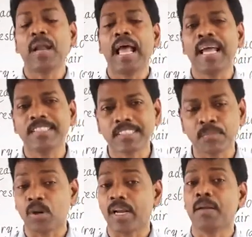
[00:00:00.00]
Plant
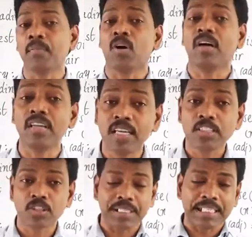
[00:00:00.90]
more and more
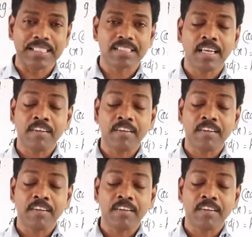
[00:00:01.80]
trees.